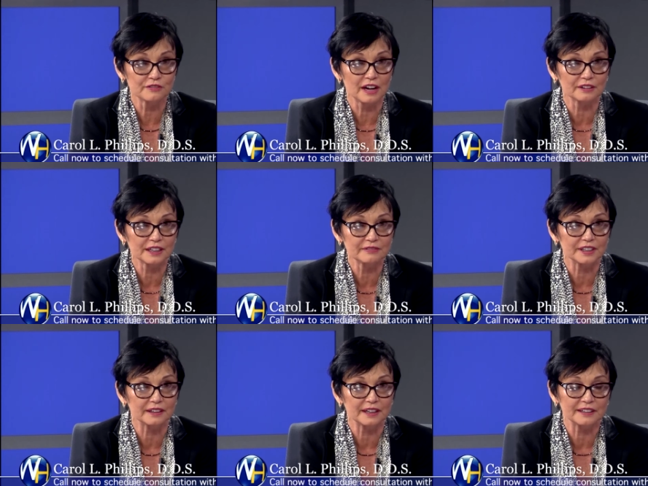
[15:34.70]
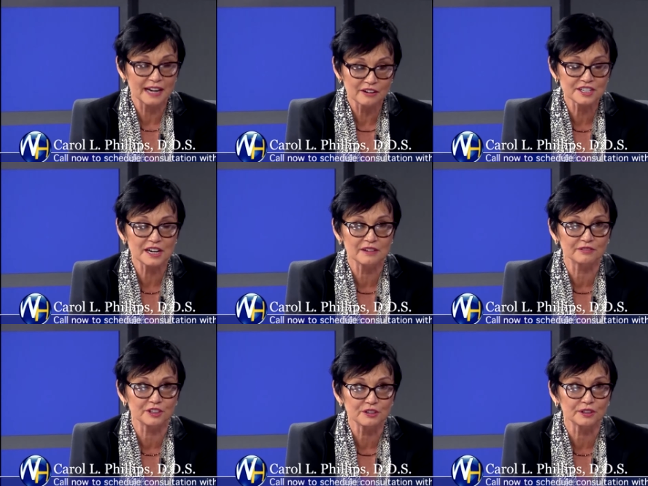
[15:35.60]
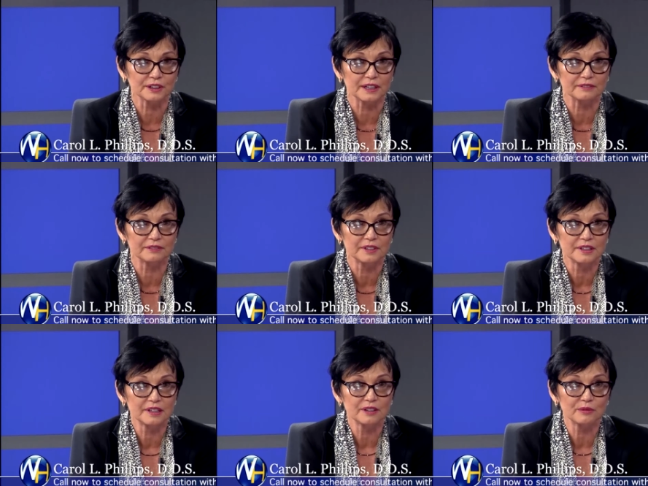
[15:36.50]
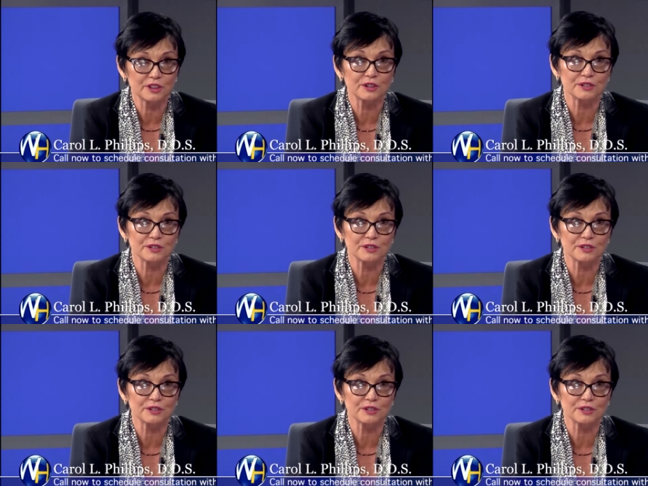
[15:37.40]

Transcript: outlived it, and now it's time for you to live with your